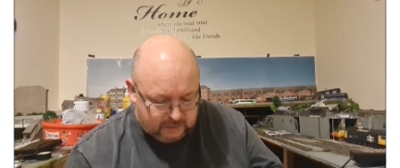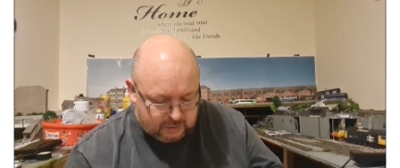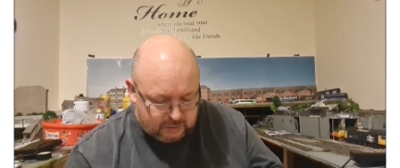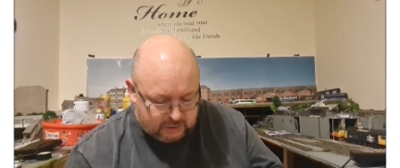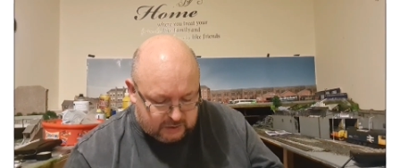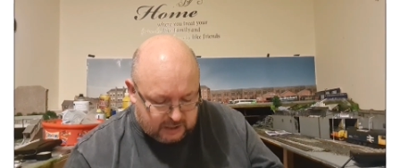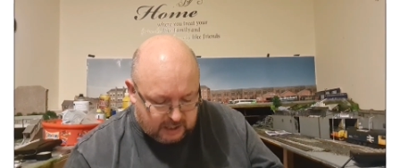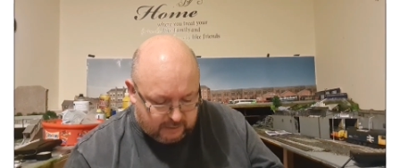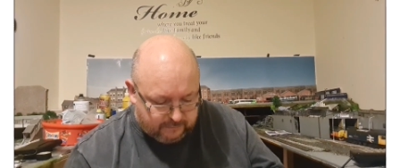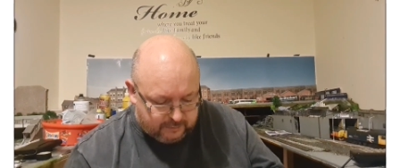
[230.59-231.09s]

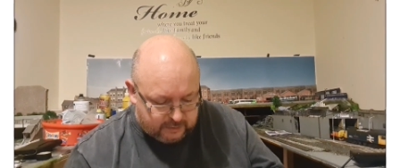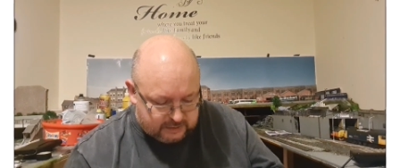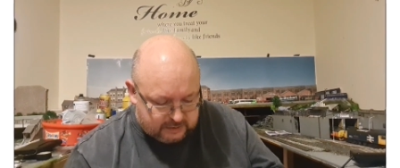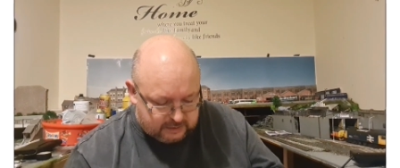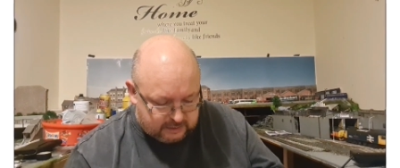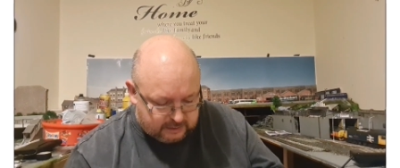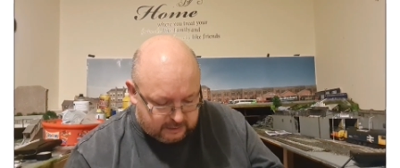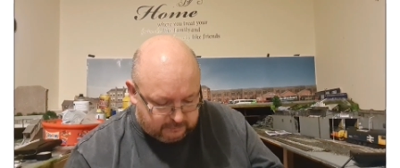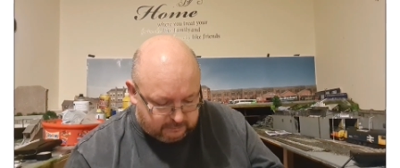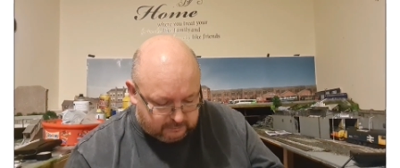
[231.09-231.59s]
to
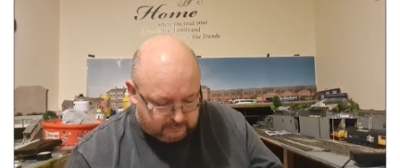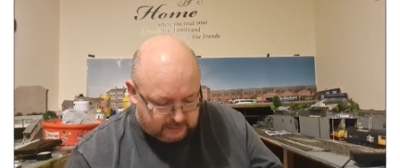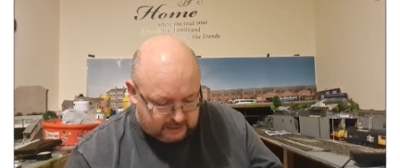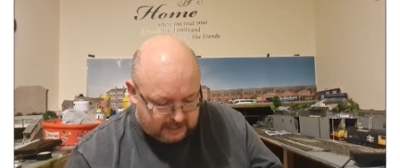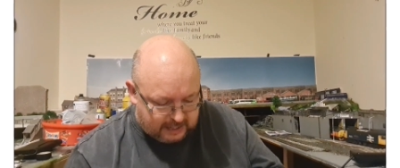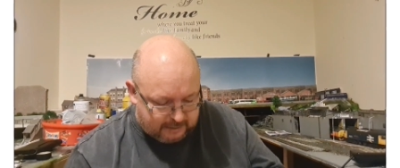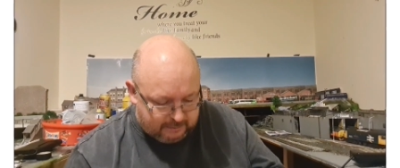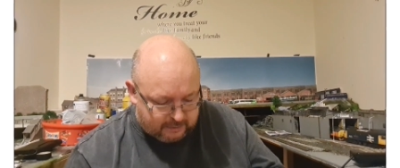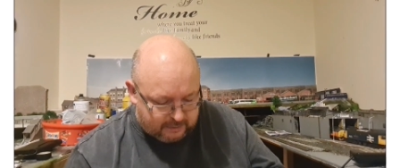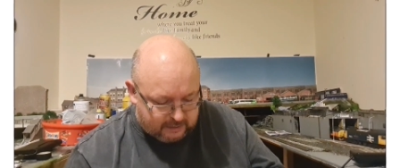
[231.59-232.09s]
service the
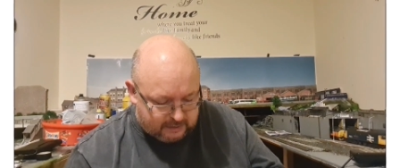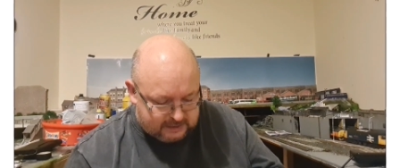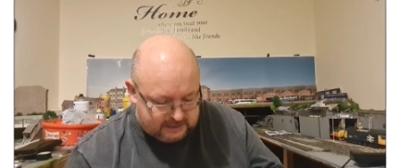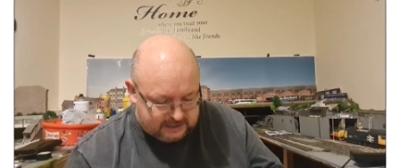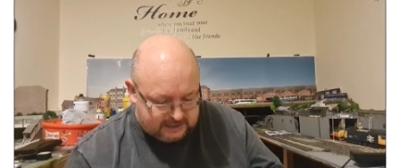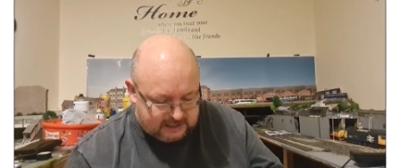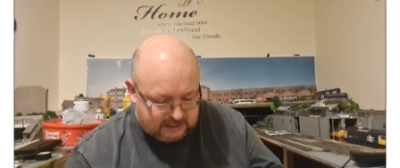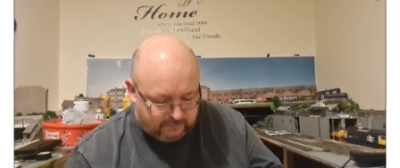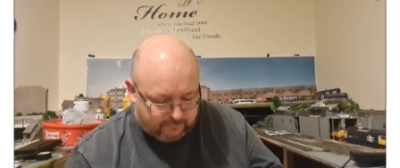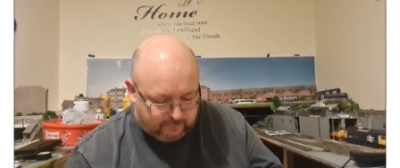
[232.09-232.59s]
time that the
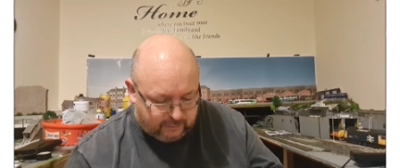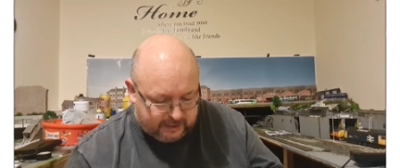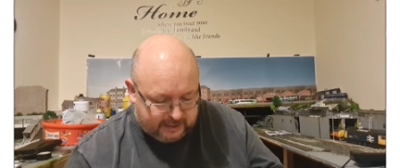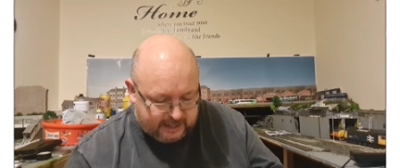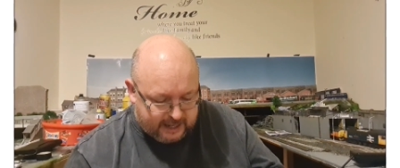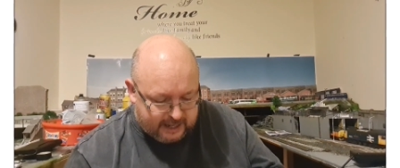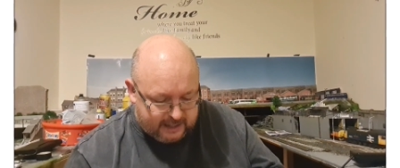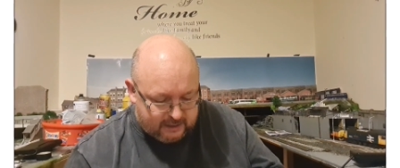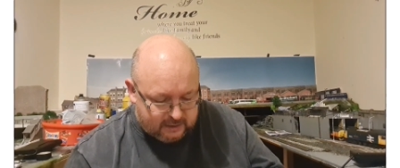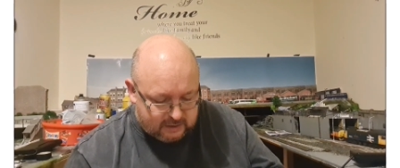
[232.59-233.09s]
60
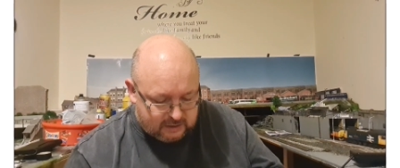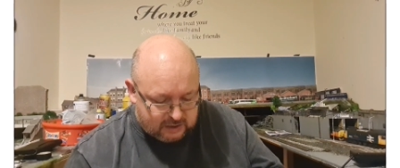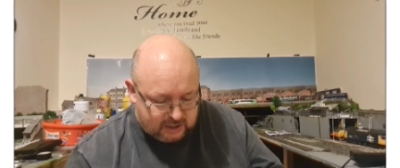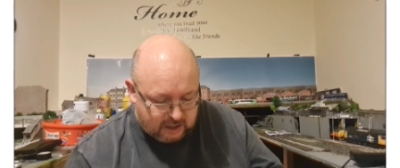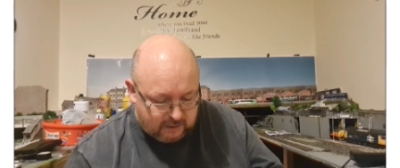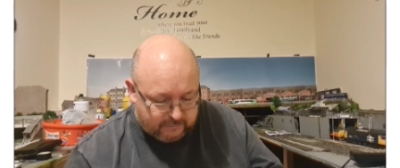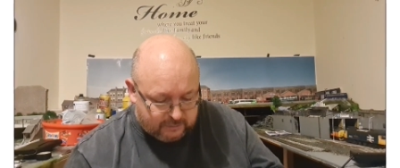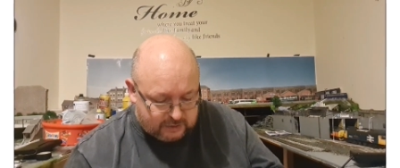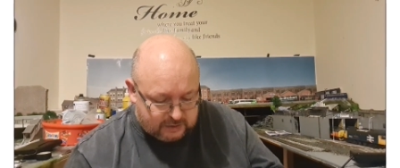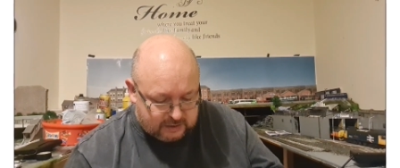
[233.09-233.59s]
fleet entered
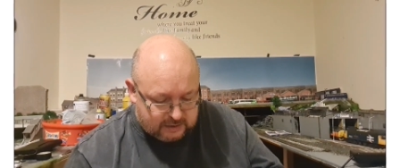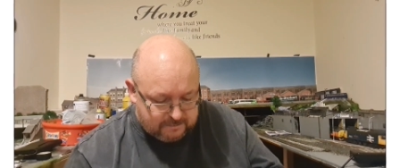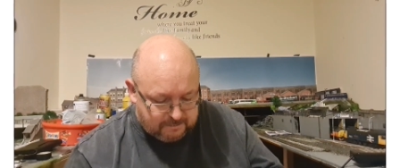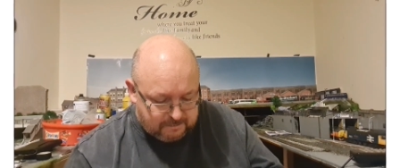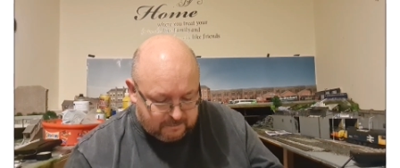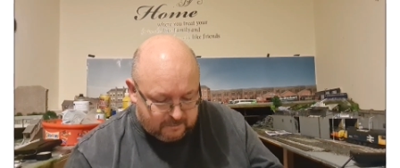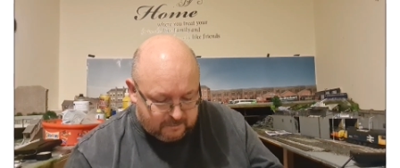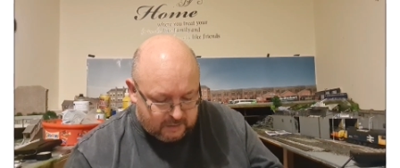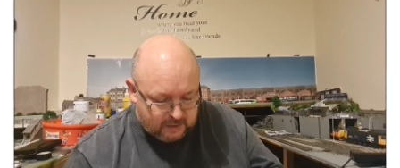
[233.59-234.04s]
service.